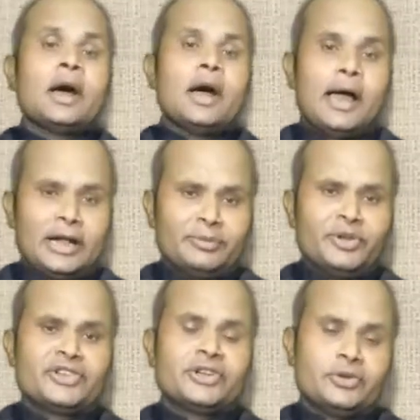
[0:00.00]

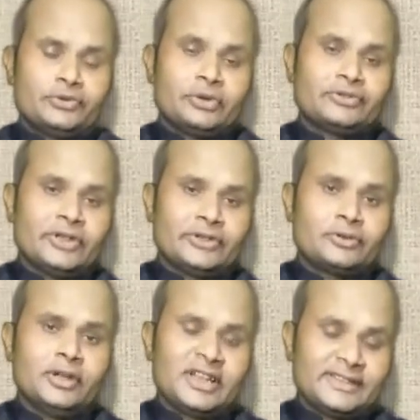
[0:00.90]
administrative sources.
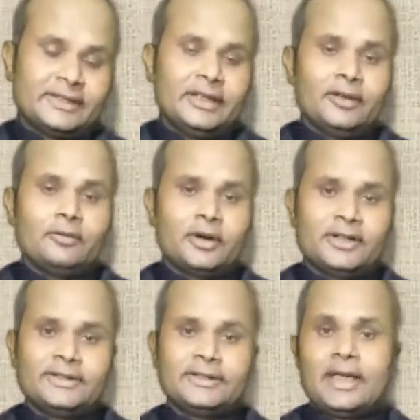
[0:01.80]
So let us see what
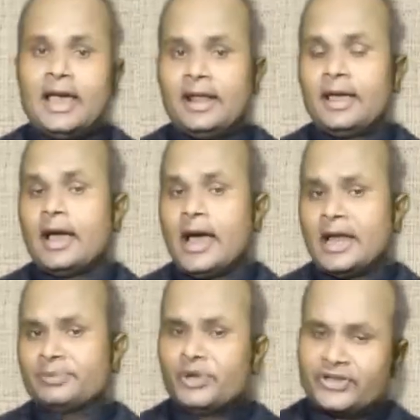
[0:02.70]
is an
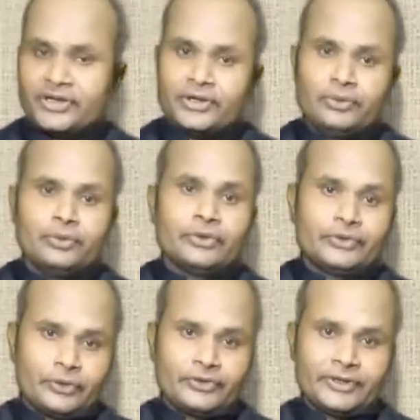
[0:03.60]
administrative
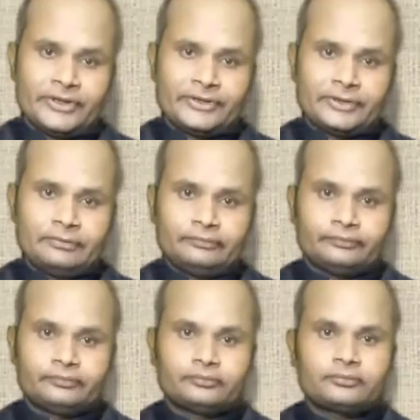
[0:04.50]
sources.
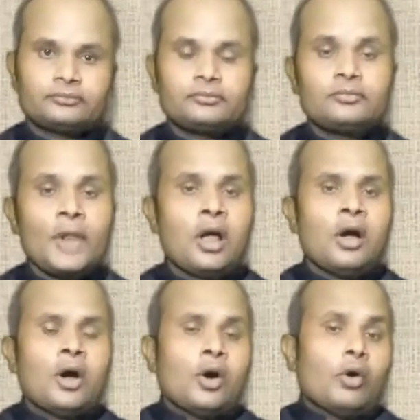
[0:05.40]

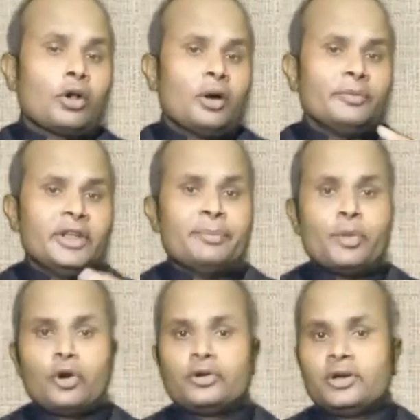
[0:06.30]
One of the
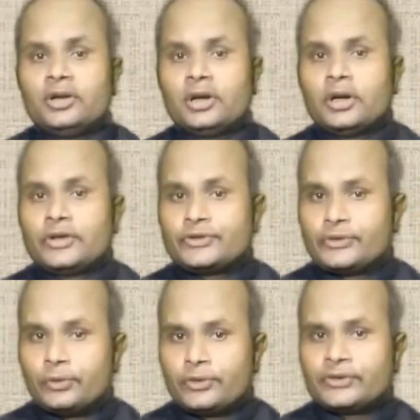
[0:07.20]
important
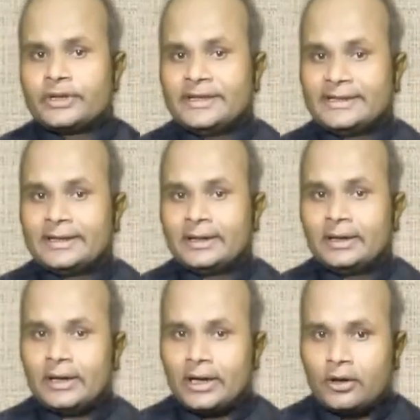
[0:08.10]
source is
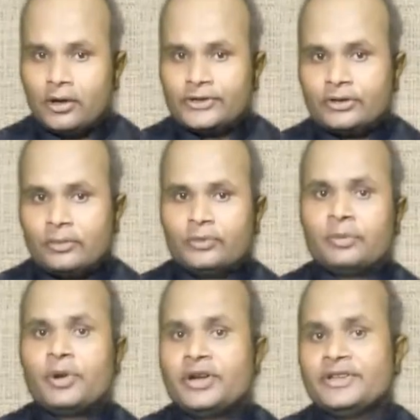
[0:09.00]
the records of the
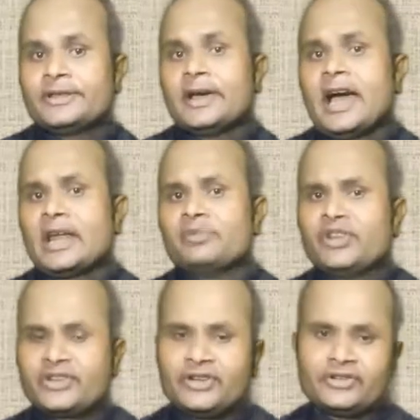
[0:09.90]
British
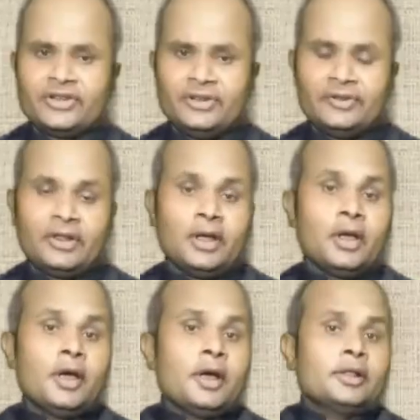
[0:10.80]
administration.
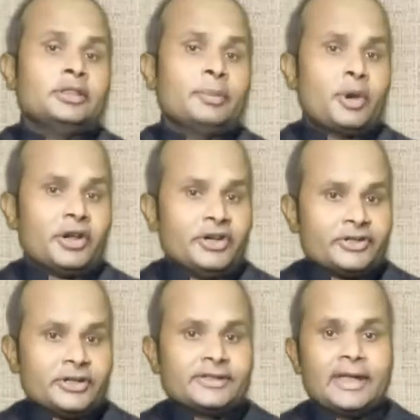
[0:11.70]
The
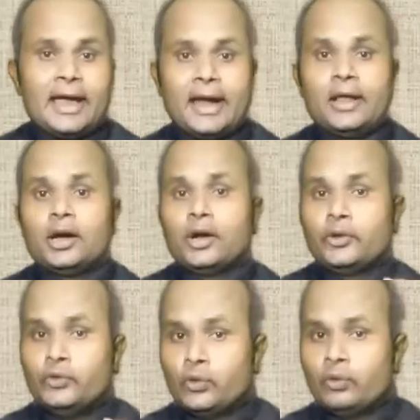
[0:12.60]
Britishers had
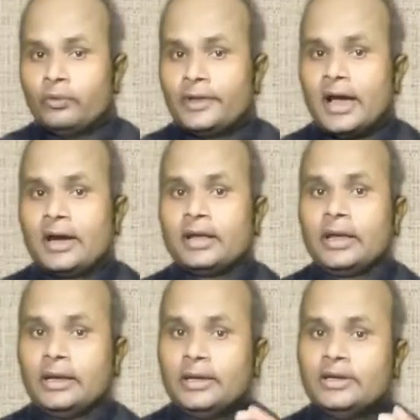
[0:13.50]
a view that
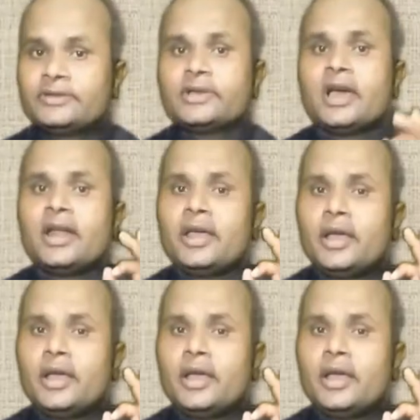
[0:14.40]
each and